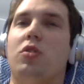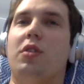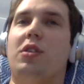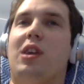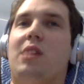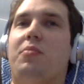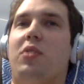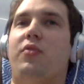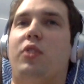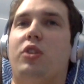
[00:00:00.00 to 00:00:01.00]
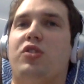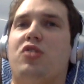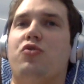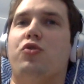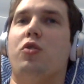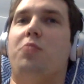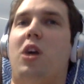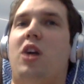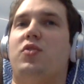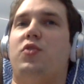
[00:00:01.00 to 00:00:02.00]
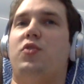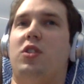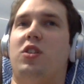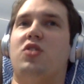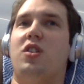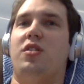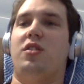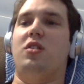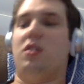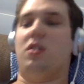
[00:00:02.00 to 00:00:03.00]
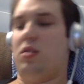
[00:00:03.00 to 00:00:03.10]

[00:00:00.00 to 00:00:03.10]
like gameplay footage. They need to show boss footage, I think.